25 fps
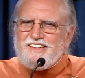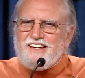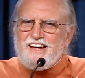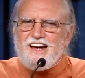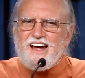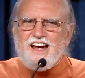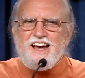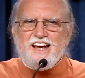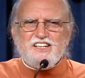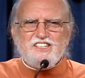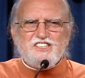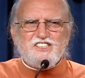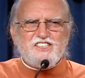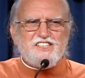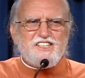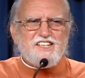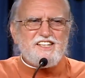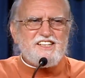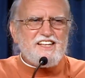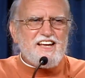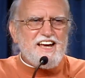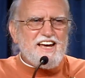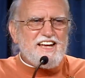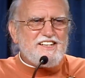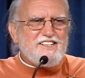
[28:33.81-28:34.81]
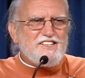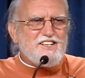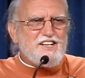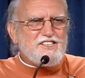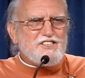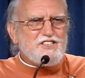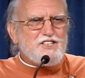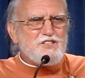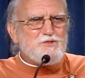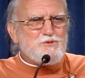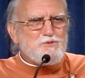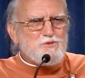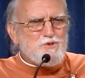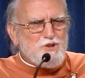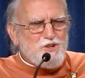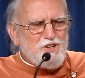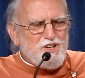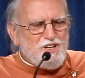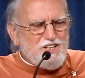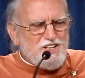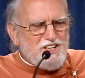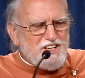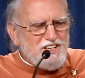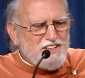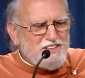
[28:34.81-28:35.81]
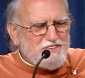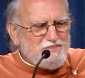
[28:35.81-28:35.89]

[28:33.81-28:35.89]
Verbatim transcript: I see that doesn't work.